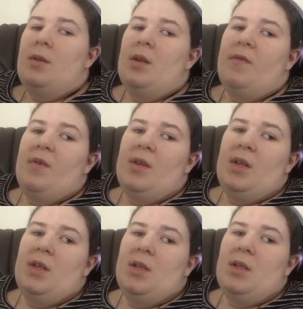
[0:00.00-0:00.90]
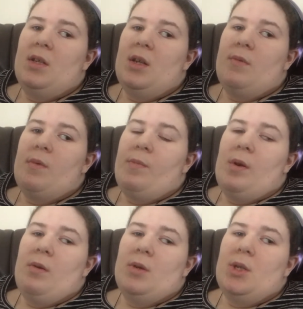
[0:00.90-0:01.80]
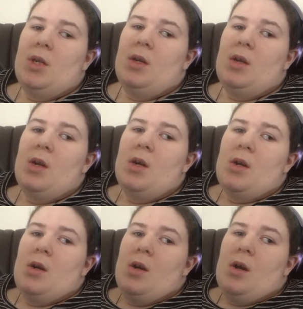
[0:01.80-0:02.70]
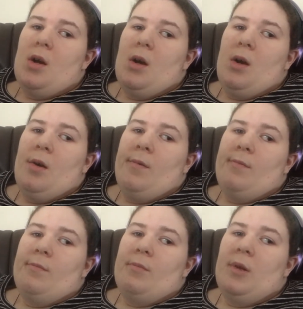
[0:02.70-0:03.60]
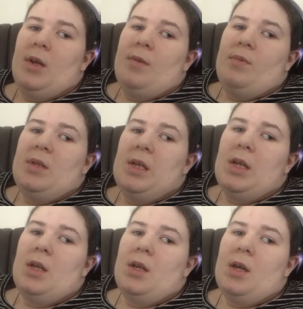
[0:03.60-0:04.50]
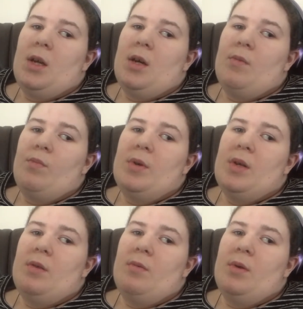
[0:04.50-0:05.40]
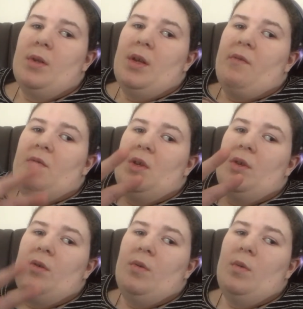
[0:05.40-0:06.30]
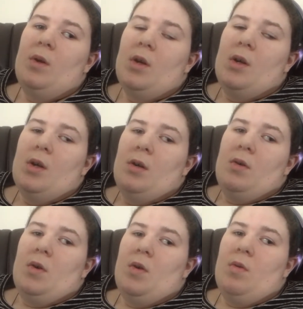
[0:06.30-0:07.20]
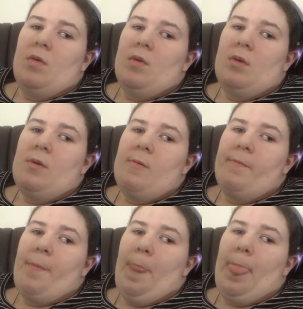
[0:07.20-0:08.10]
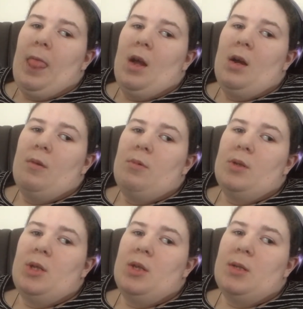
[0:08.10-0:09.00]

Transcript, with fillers: If I needed to take my power chair, we had been taking a cab, but we only have two local wheelchair